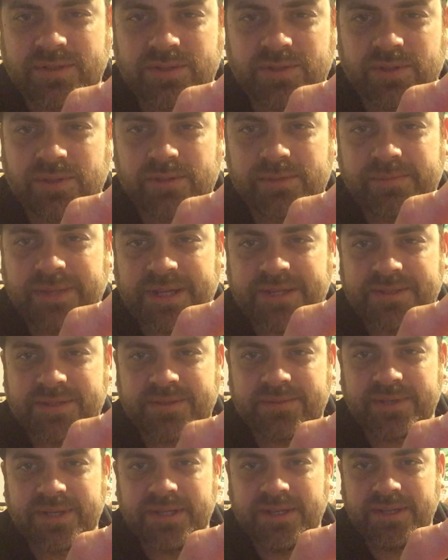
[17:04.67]
controller pays
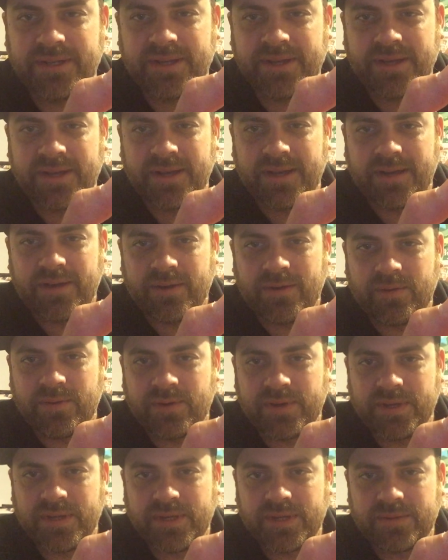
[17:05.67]
3.
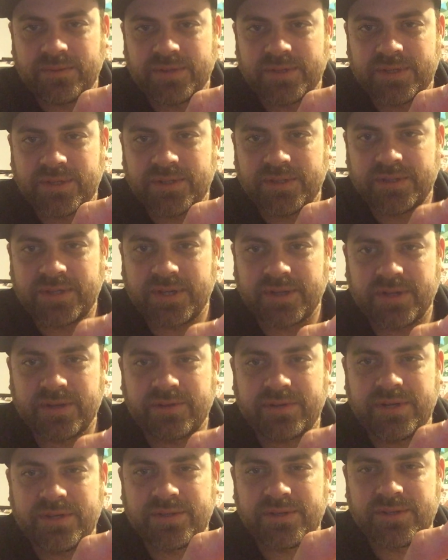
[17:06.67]
Or you can return
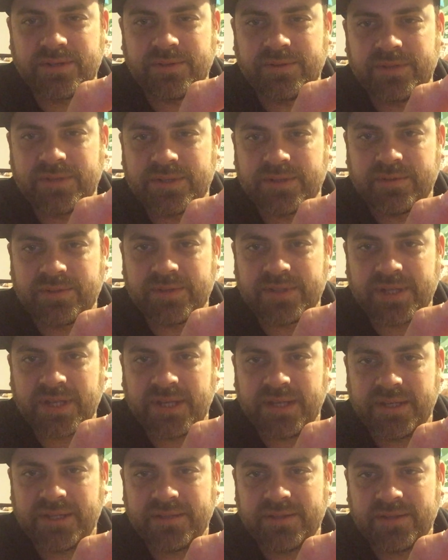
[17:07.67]
target creature to its owner's
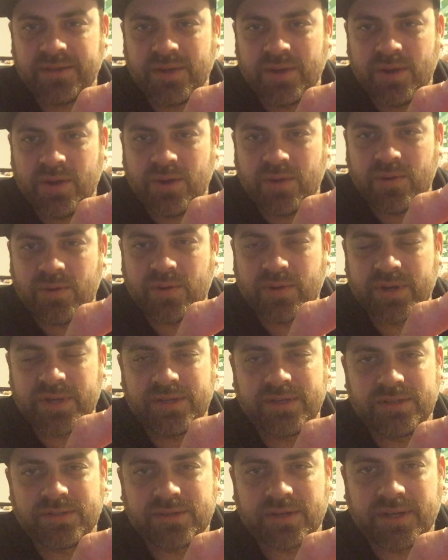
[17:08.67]
hand. Or
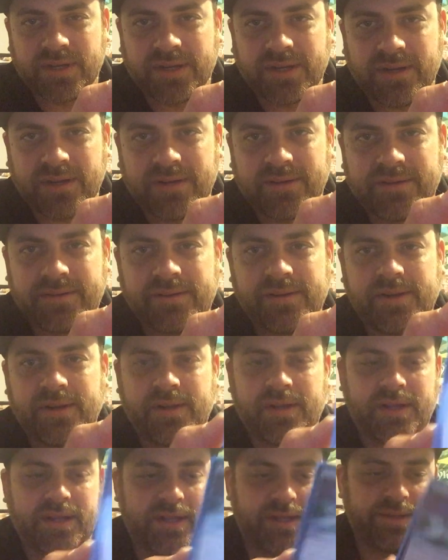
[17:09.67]
you can draw a card.
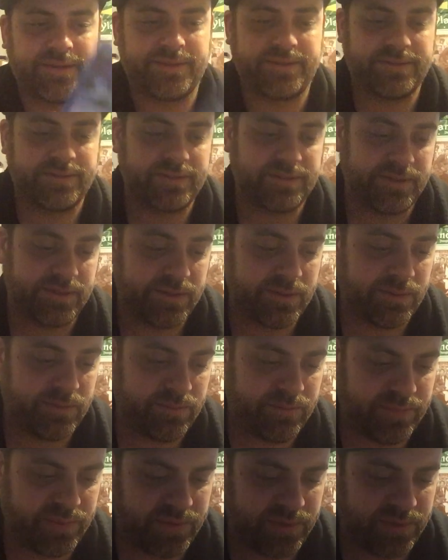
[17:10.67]
And so